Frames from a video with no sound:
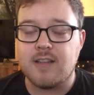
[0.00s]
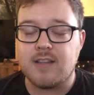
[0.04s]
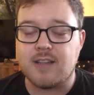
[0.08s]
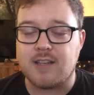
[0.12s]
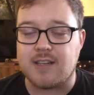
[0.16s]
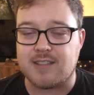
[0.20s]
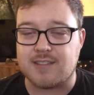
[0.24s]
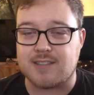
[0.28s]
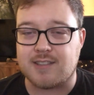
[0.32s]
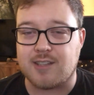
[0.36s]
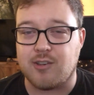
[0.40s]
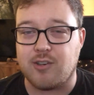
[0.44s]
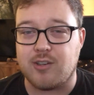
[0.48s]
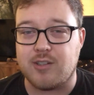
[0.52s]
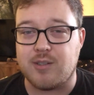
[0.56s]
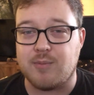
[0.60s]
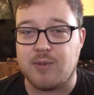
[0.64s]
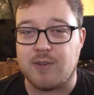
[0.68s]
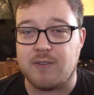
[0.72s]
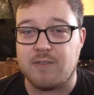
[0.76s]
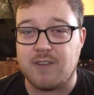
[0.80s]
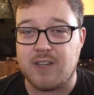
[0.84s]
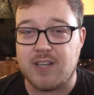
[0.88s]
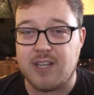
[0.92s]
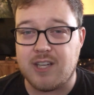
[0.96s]
there's going to
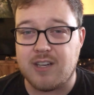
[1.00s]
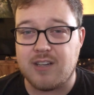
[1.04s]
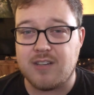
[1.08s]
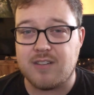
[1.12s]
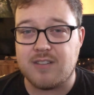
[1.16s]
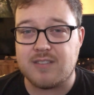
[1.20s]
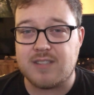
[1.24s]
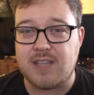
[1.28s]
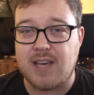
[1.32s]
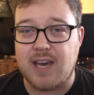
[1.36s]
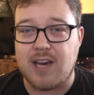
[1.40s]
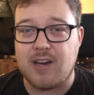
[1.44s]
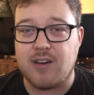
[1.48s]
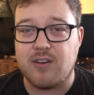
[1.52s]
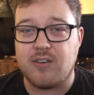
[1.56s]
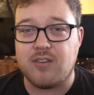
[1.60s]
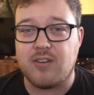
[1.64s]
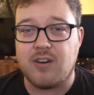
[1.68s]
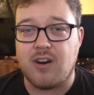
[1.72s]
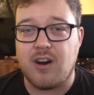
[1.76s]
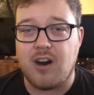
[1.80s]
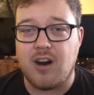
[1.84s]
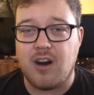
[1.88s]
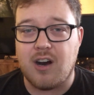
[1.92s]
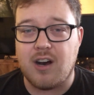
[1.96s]
be videos
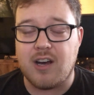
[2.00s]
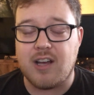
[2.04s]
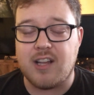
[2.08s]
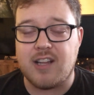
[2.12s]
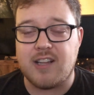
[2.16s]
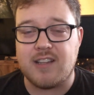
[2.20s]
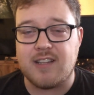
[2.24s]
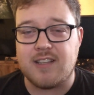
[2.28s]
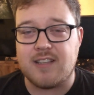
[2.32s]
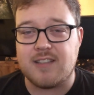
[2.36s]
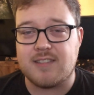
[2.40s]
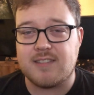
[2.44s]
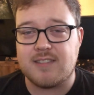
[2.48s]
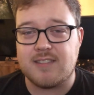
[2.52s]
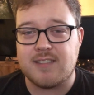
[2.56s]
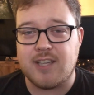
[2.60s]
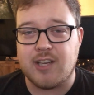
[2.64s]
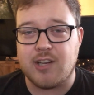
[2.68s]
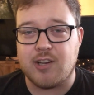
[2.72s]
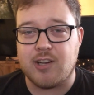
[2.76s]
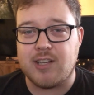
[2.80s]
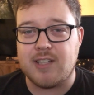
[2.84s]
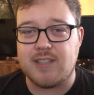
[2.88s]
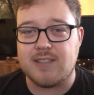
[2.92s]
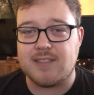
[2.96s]
out on this
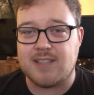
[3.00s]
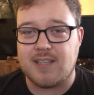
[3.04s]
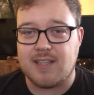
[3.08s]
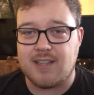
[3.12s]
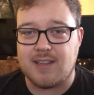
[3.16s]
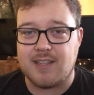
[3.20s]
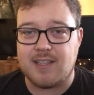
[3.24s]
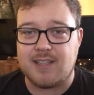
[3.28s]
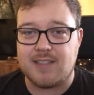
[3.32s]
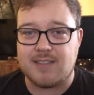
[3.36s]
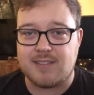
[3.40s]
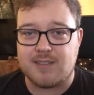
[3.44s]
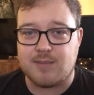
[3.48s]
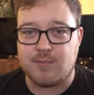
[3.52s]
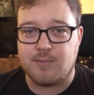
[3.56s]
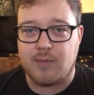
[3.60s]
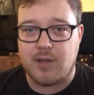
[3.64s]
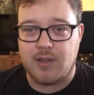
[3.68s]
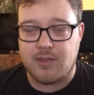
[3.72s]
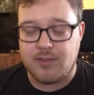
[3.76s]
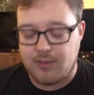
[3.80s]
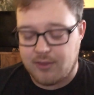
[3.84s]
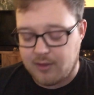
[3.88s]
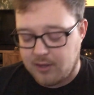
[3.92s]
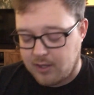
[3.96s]
series at least
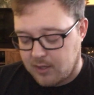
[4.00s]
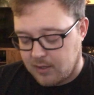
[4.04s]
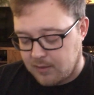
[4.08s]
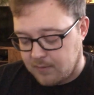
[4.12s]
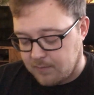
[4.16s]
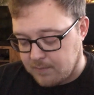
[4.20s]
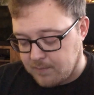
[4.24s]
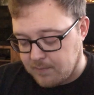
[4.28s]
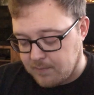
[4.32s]
monthly.